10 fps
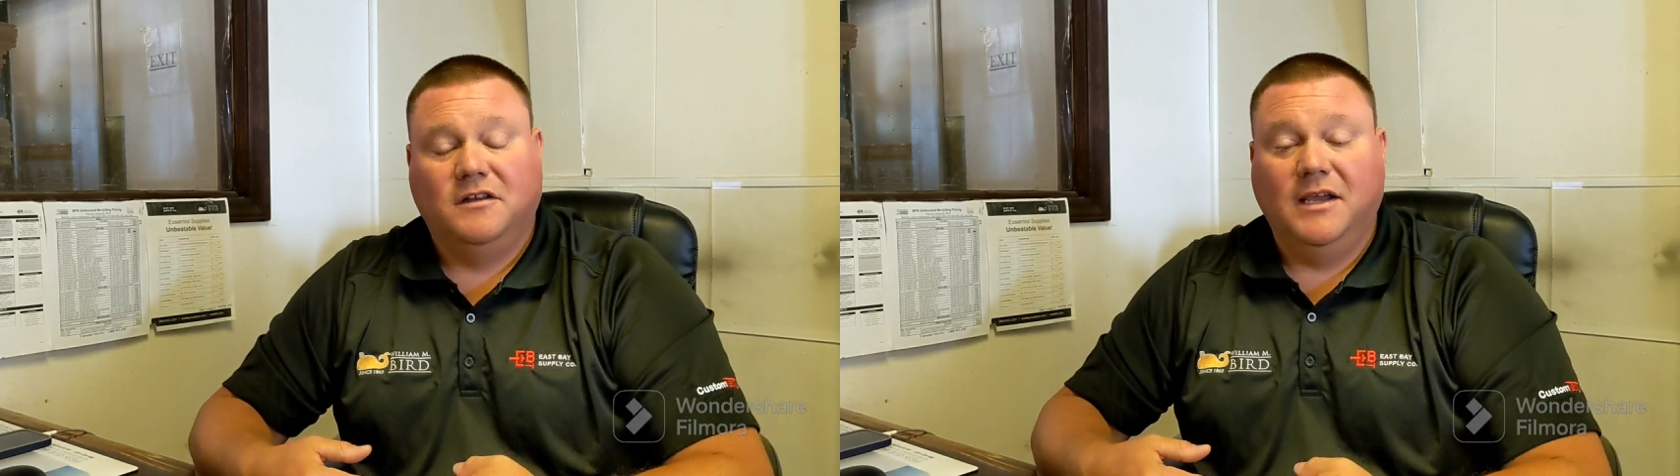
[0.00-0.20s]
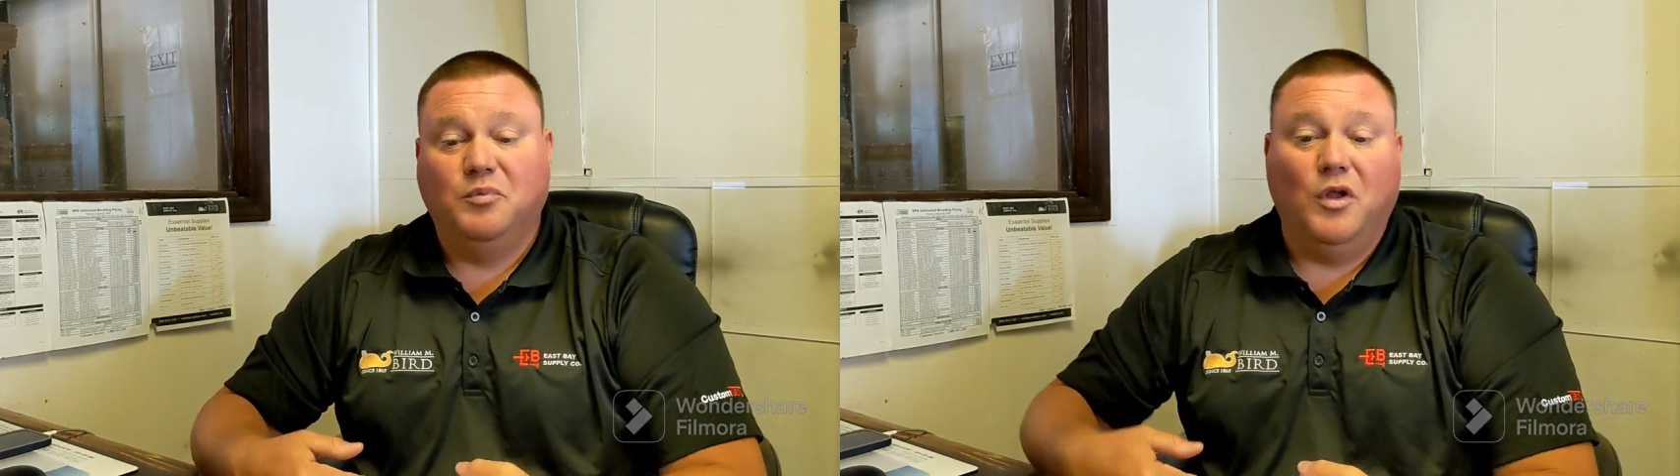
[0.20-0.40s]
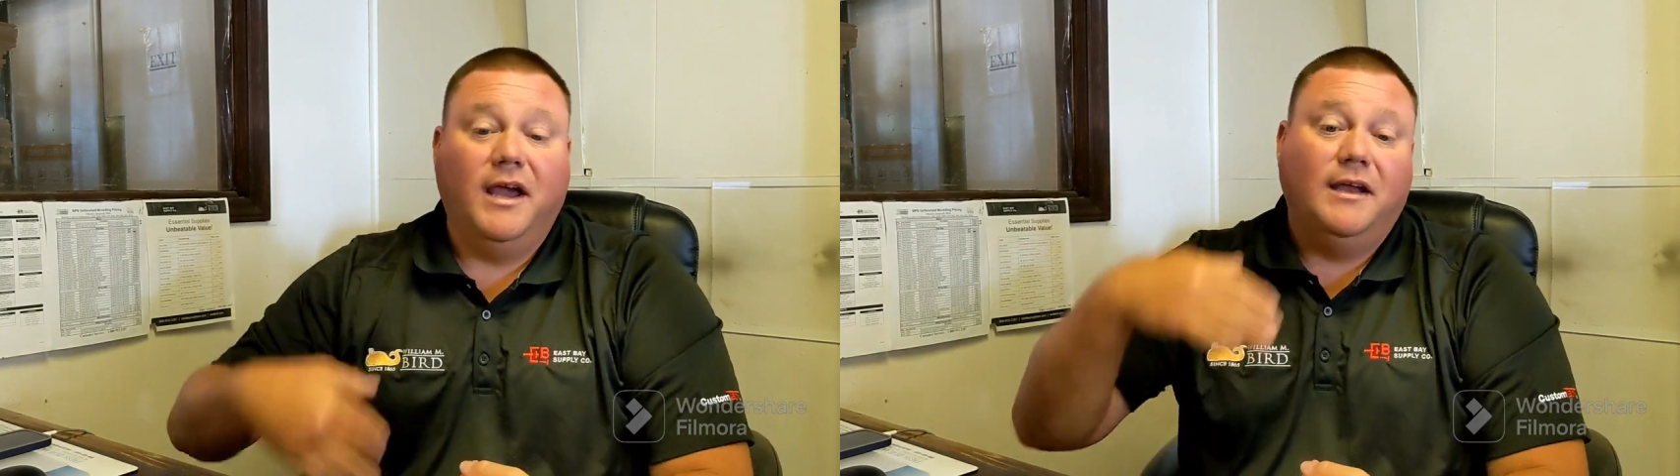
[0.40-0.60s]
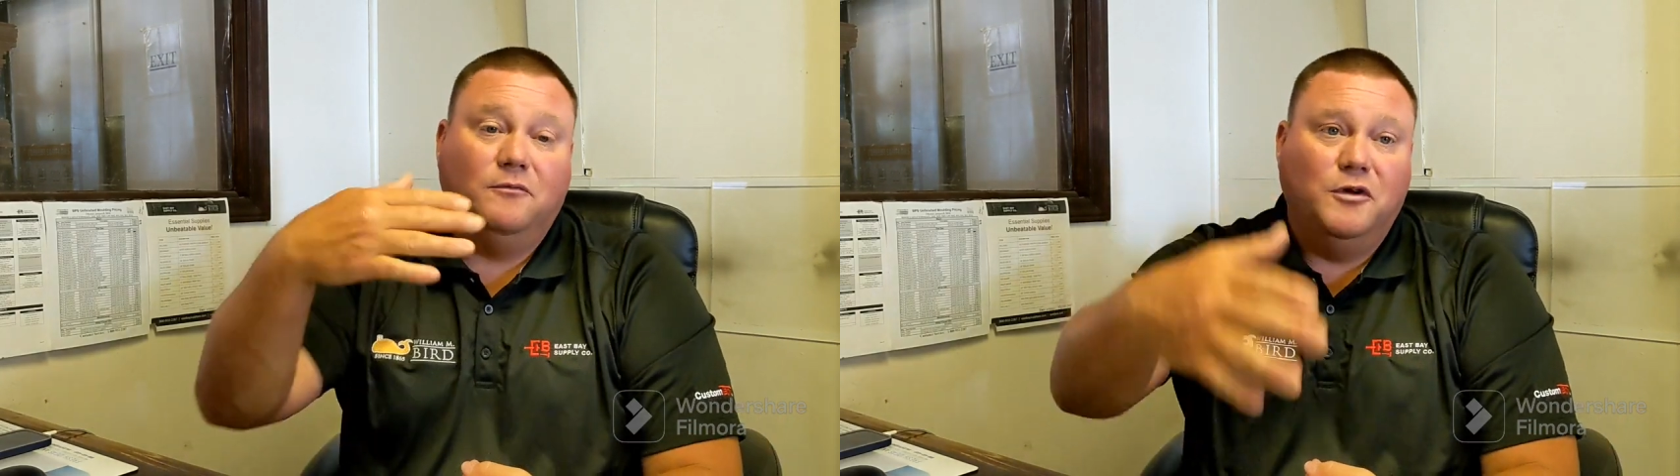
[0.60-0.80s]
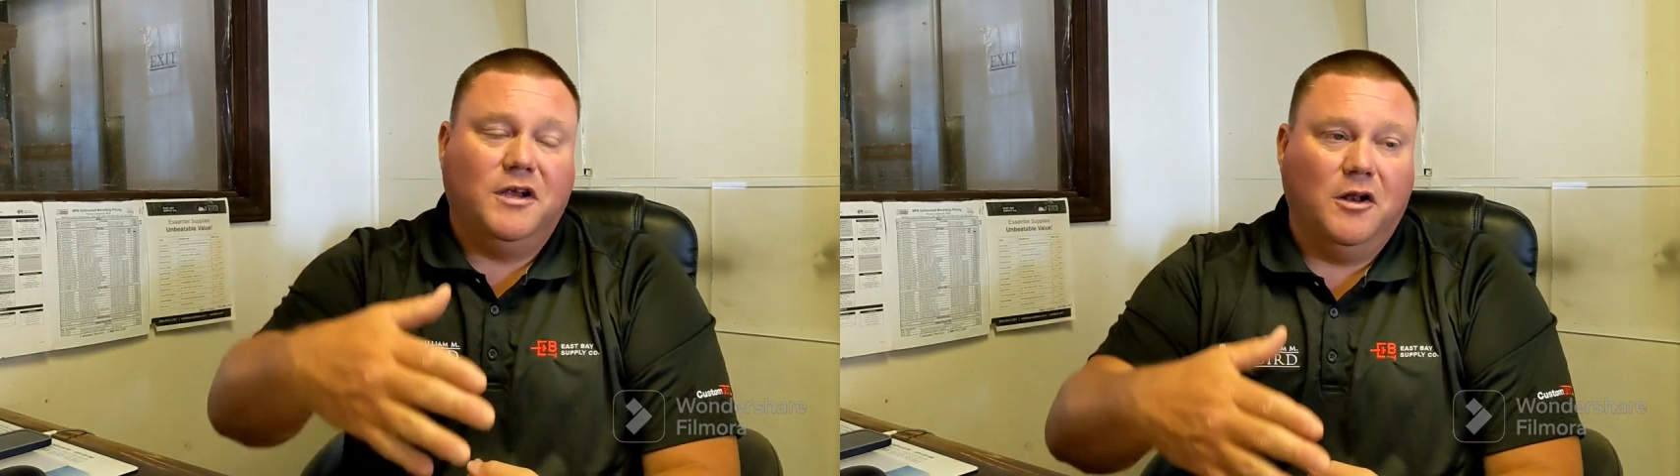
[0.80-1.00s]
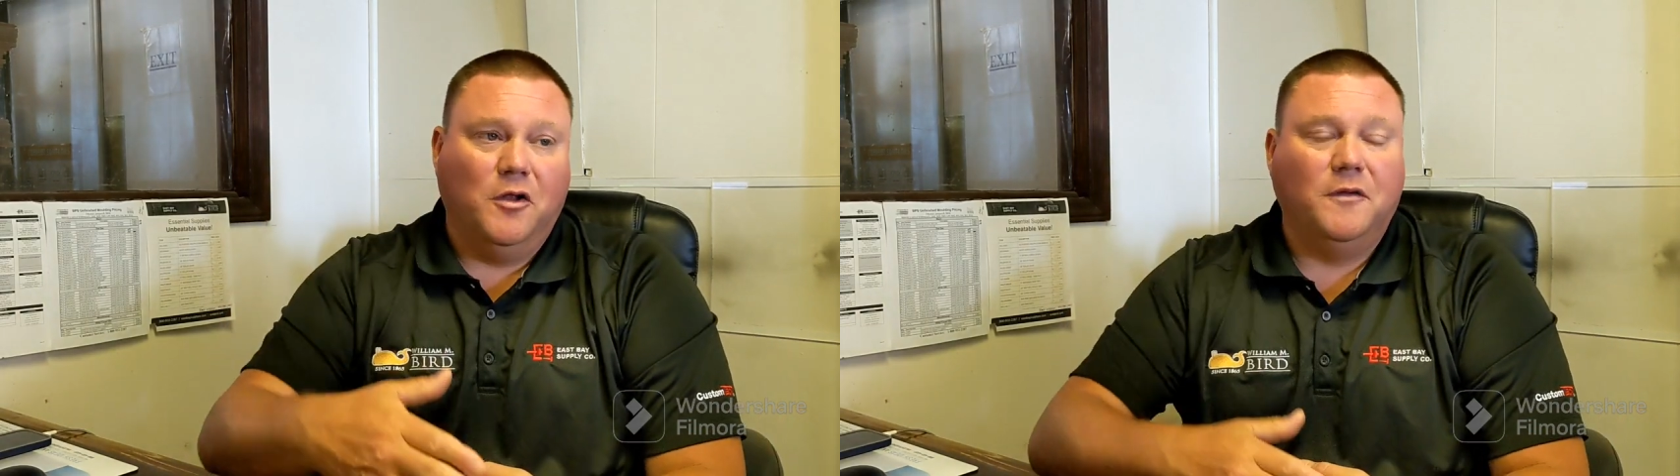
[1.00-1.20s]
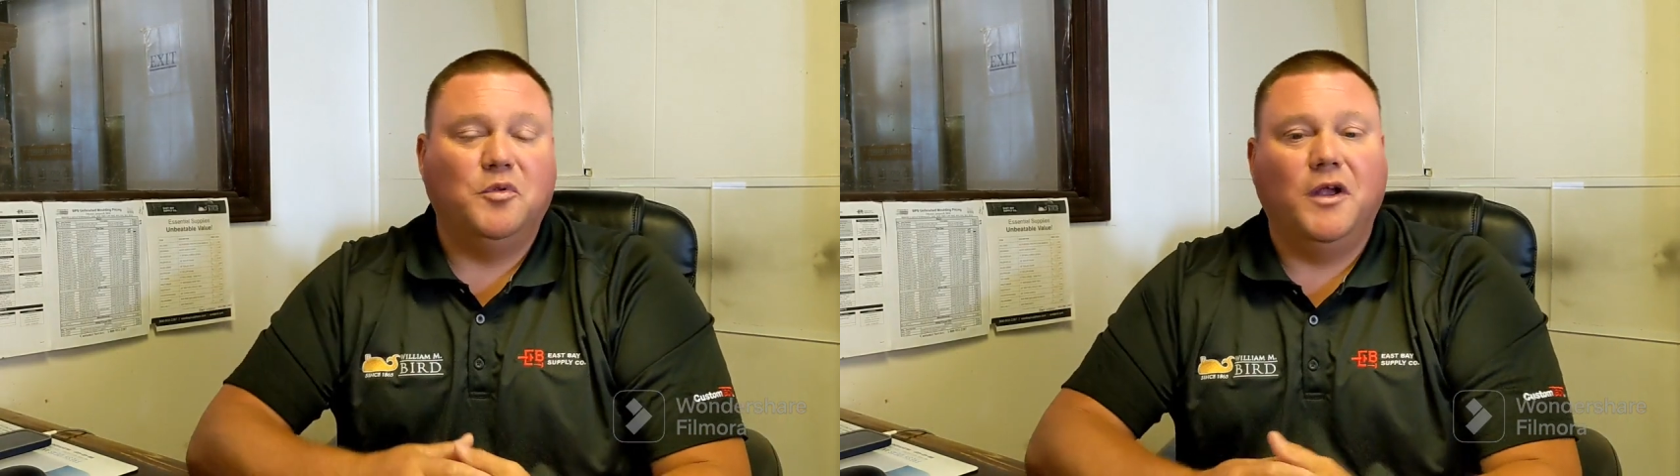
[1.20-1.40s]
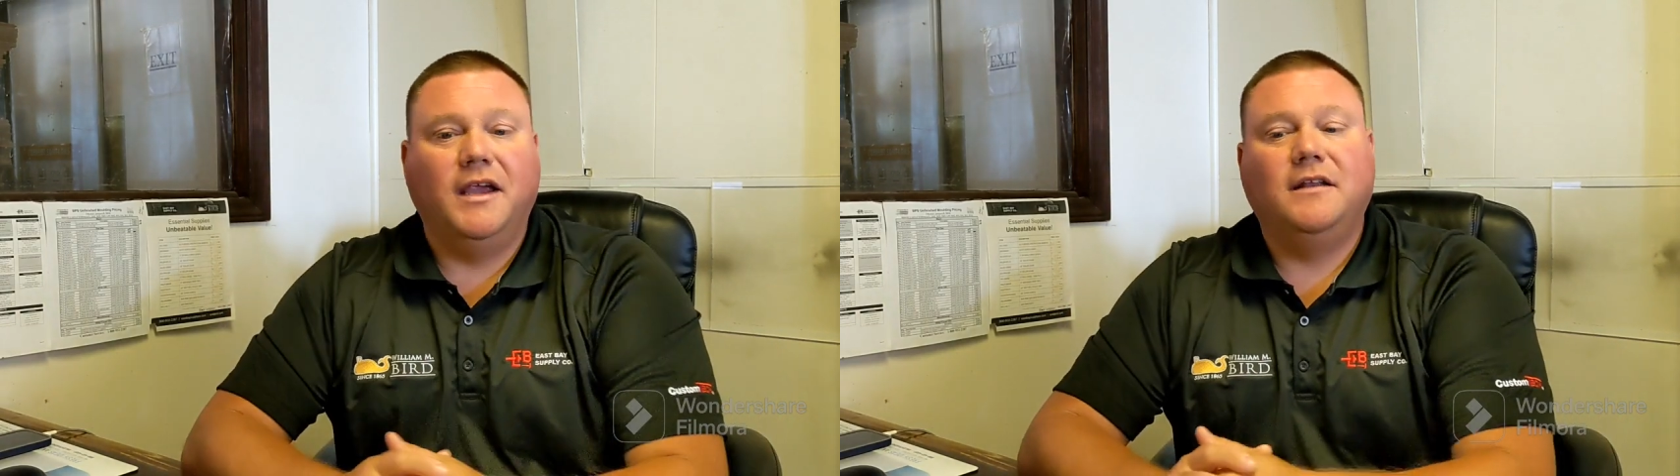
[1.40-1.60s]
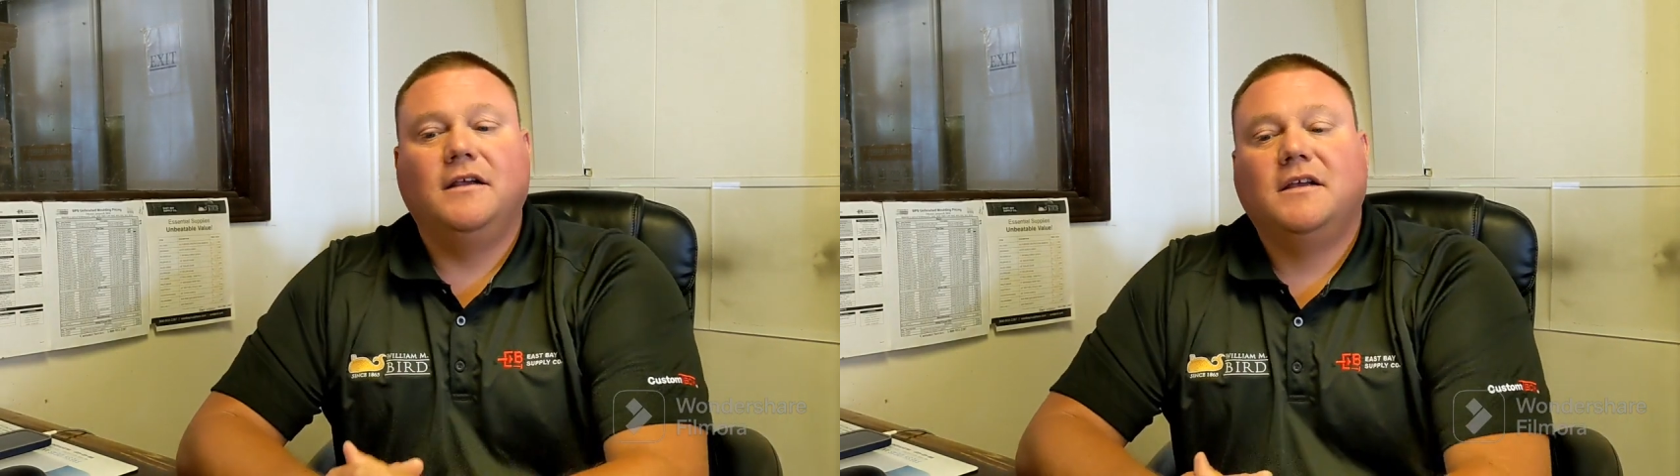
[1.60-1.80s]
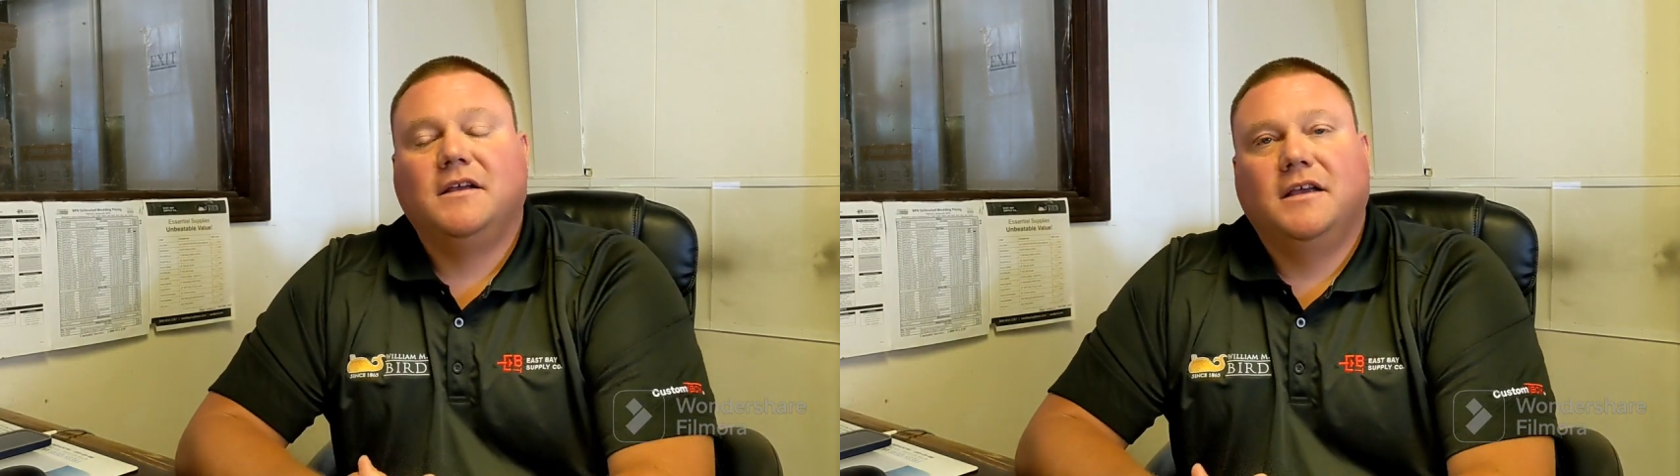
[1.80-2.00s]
deplane. We'd get on the plane.